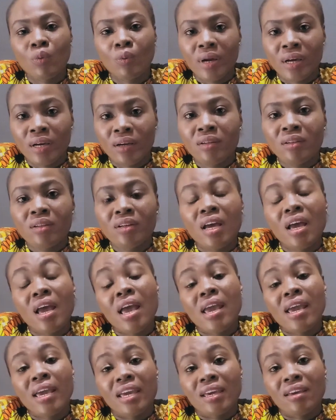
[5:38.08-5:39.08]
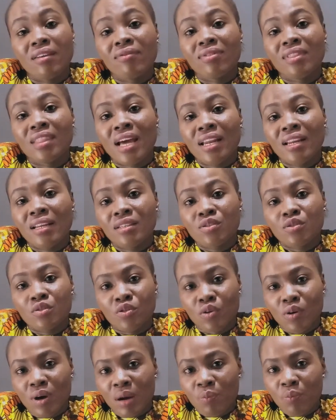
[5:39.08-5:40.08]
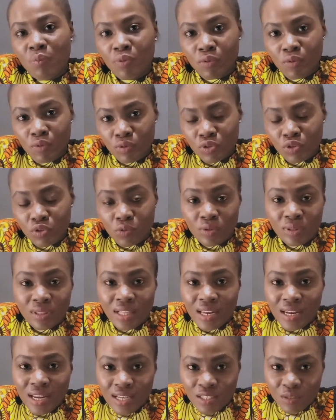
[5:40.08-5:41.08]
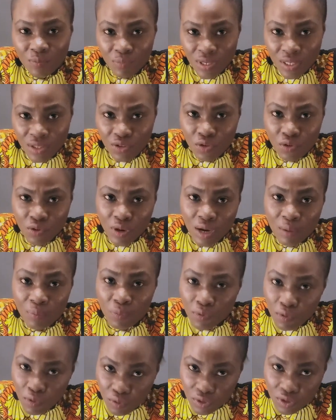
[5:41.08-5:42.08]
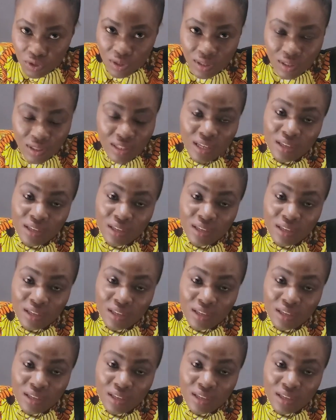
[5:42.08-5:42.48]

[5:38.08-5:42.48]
Well, if that is your approach or that has been your approach,